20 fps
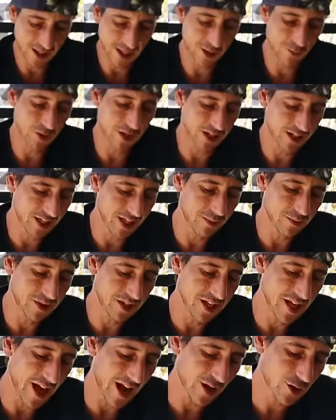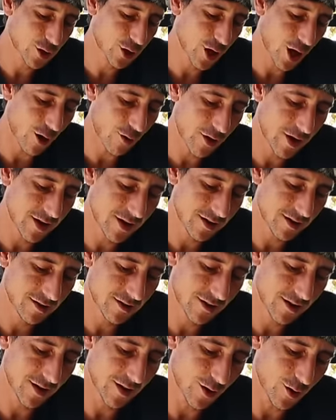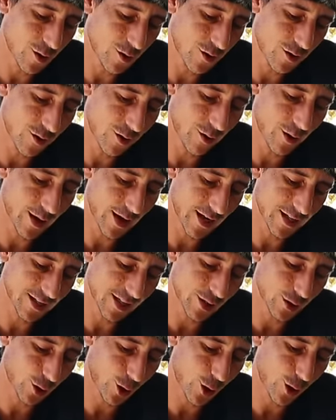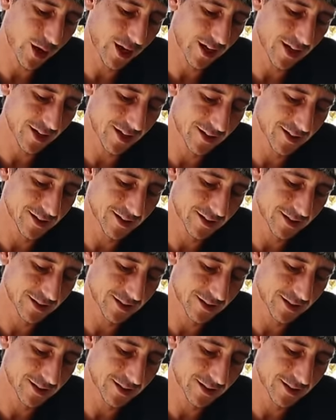can we keep the edge going? Or is it turning